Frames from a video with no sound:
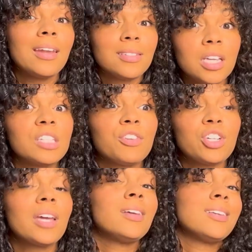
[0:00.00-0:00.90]
a tense
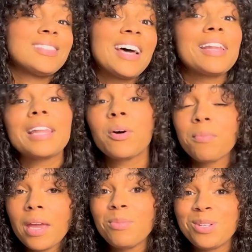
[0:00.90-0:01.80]
vagina does not allow a
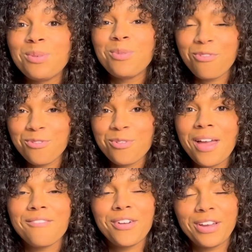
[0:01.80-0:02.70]
baby to move through
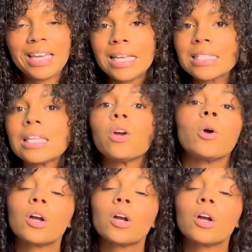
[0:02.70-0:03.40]
that very easily or